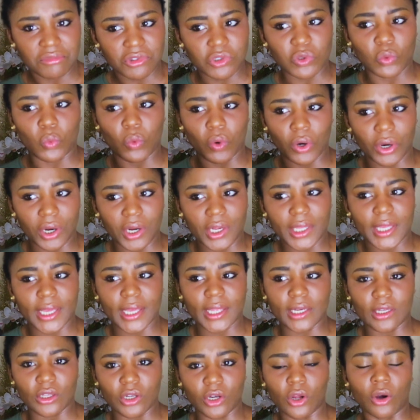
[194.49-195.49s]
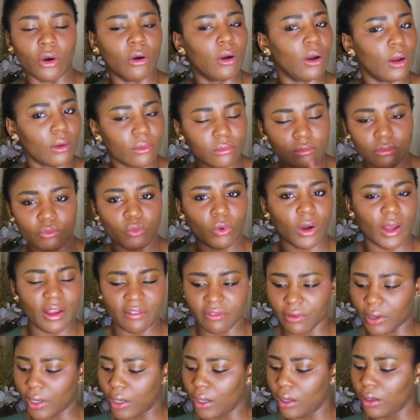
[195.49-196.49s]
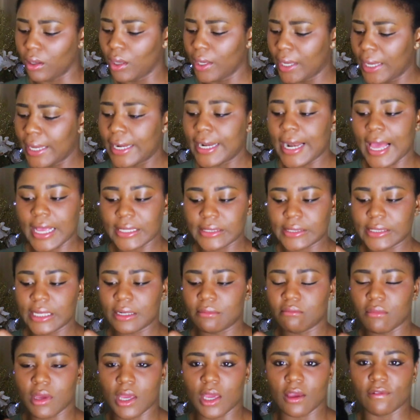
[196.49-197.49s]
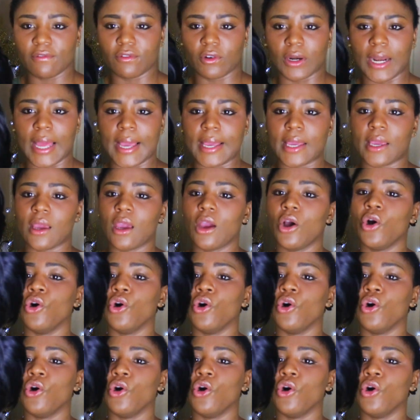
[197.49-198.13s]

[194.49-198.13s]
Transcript: to work and, you know, whatever, it lasted me for like a